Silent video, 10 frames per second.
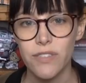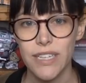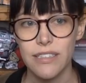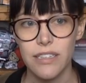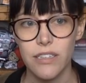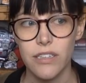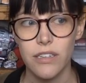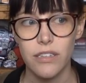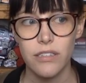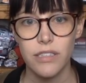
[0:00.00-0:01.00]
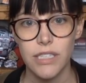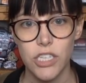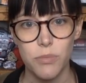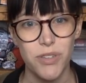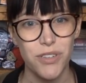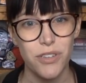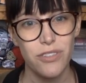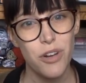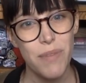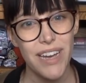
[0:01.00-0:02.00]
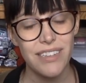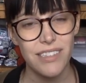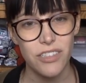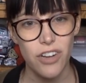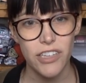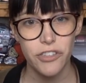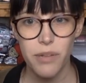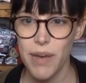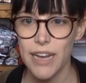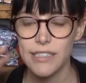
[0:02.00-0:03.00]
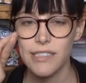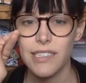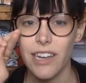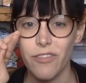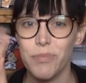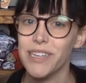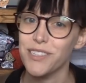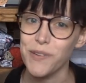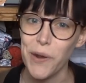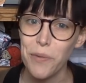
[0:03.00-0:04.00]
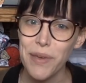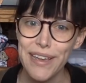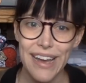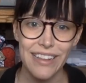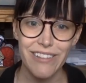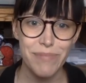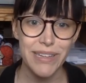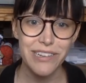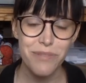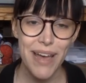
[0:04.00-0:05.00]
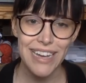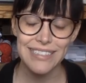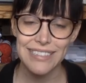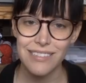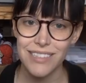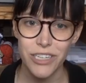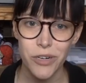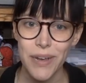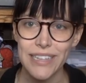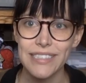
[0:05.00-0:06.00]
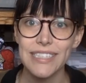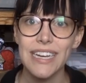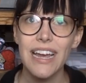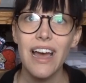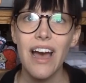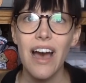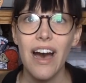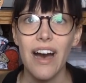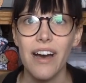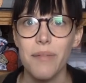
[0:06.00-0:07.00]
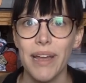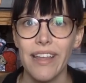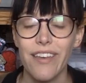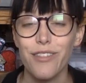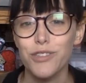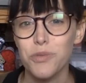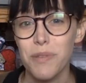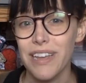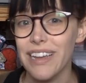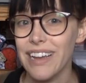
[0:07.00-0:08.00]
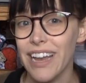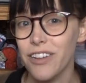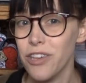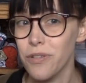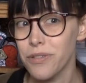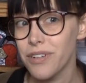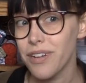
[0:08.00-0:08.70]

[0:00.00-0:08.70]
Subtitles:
of like little stitchable tote bags and drawstring bags and stuff, because you know me, I love my little bags, zero waste. And I thought those would be kind of cute